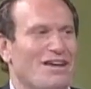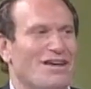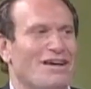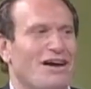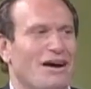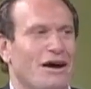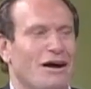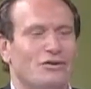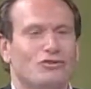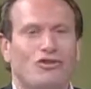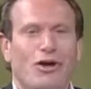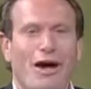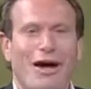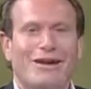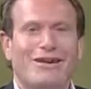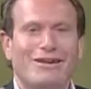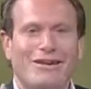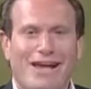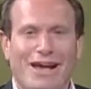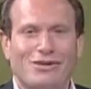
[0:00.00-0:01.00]

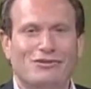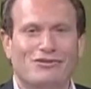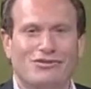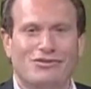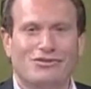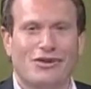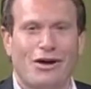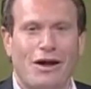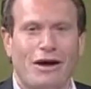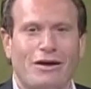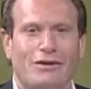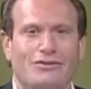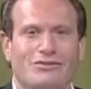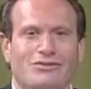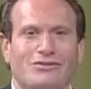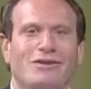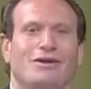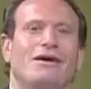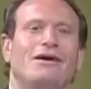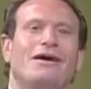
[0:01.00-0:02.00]
diet, exercise,
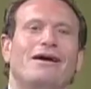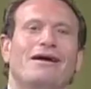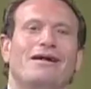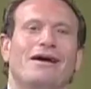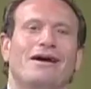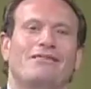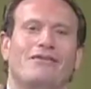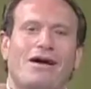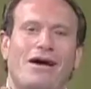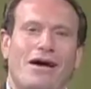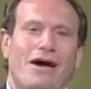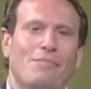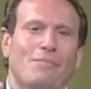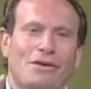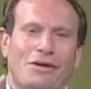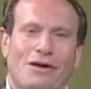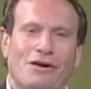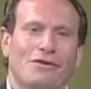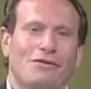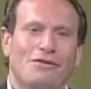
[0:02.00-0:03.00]
and have a happy,
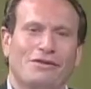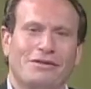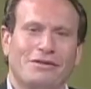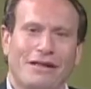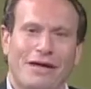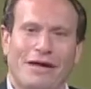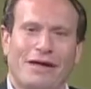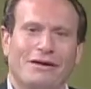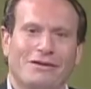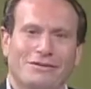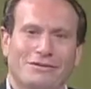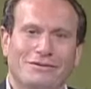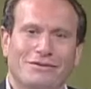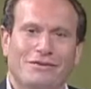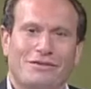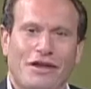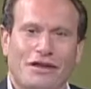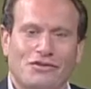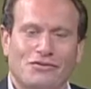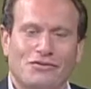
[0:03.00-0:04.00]
healthy day.
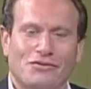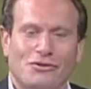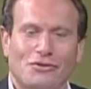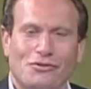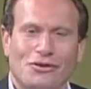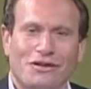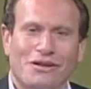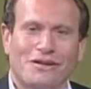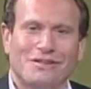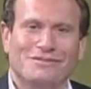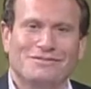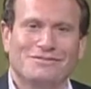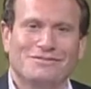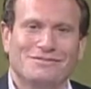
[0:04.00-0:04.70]
Thanks for tuning in.